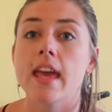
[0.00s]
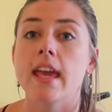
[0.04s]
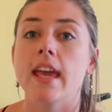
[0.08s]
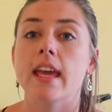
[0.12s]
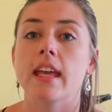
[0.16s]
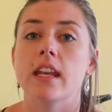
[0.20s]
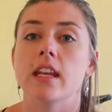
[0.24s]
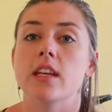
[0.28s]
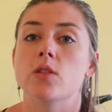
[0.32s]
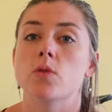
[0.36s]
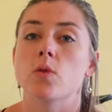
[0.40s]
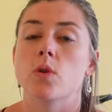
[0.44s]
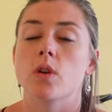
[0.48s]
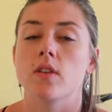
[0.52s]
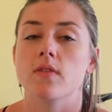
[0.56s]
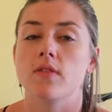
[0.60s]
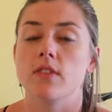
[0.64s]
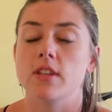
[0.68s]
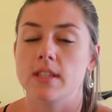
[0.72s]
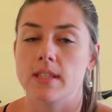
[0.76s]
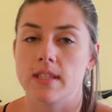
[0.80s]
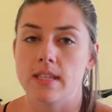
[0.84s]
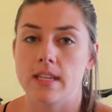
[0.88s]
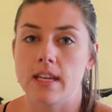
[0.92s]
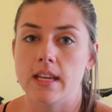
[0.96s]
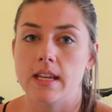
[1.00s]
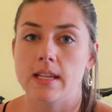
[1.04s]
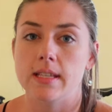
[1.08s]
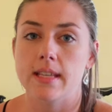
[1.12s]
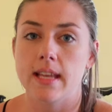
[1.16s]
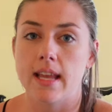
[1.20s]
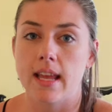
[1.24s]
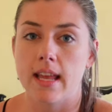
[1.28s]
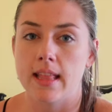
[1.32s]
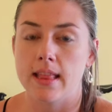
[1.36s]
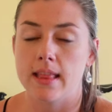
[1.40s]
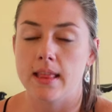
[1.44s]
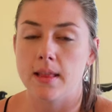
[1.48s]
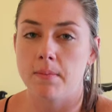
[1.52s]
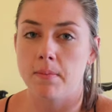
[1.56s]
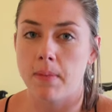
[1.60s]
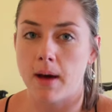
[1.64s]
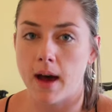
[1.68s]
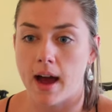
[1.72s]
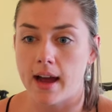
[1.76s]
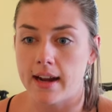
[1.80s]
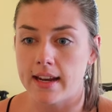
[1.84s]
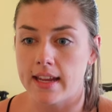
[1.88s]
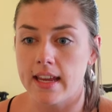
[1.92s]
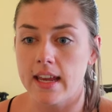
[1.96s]
any sort of disease in the
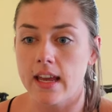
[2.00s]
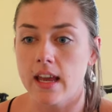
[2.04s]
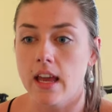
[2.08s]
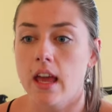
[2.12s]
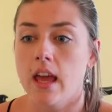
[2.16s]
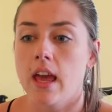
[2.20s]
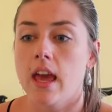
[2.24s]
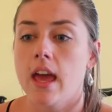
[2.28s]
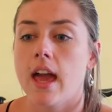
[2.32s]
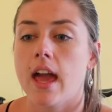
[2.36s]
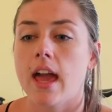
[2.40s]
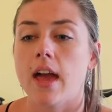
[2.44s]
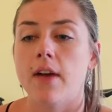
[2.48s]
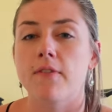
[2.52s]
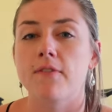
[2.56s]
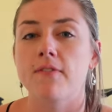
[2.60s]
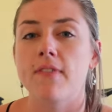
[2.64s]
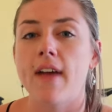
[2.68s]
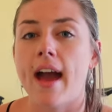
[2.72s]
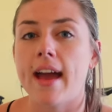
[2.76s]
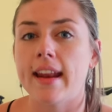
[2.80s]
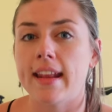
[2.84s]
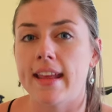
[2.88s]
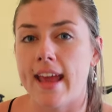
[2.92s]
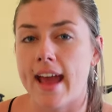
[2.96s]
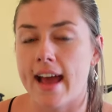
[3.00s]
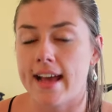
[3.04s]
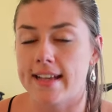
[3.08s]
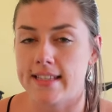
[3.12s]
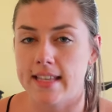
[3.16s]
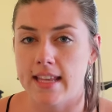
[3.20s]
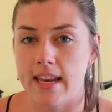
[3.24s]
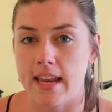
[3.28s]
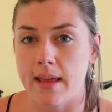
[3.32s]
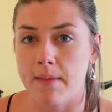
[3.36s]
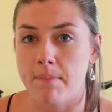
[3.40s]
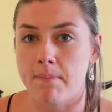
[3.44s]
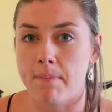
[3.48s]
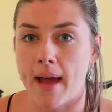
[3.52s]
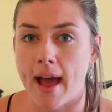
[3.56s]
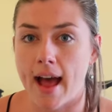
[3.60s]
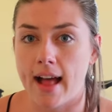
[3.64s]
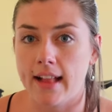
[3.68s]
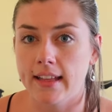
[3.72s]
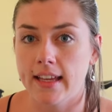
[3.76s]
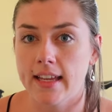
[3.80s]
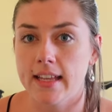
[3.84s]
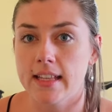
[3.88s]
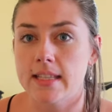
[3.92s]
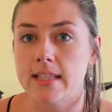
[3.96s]
body. A fatty acid
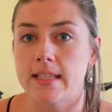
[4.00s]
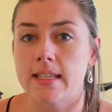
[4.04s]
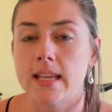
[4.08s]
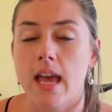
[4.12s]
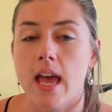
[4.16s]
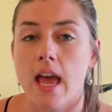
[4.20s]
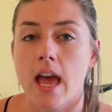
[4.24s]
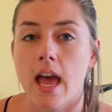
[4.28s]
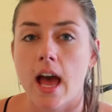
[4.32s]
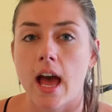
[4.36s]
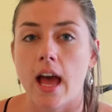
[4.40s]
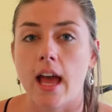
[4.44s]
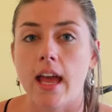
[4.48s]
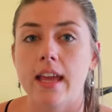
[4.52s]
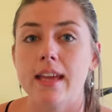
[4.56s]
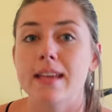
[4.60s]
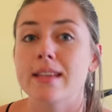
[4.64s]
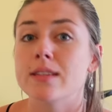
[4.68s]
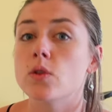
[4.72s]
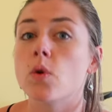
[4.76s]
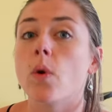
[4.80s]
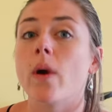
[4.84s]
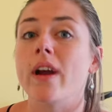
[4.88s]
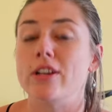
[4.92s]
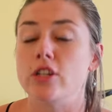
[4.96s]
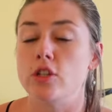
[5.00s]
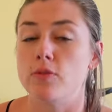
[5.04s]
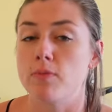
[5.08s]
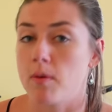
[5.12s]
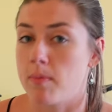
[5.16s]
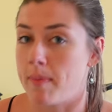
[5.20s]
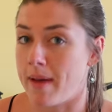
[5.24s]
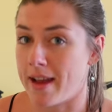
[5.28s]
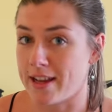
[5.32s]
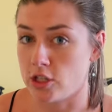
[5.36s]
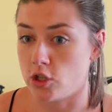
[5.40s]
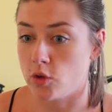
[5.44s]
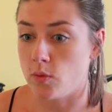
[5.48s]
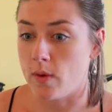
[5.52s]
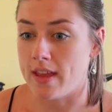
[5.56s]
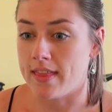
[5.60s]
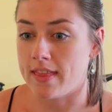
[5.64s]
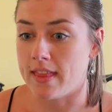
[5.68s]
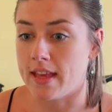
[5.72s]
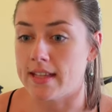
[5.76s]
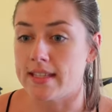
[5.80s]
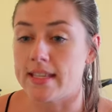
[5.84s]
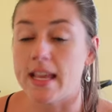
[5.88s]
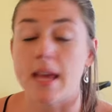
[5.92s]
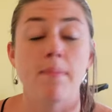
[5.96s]
imbalance is going to perpetuate
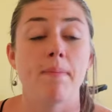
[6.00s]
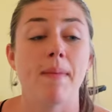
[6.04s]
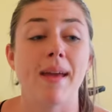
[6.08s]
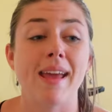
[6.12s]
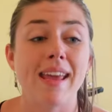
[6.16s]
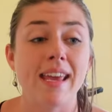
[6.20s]
this. It may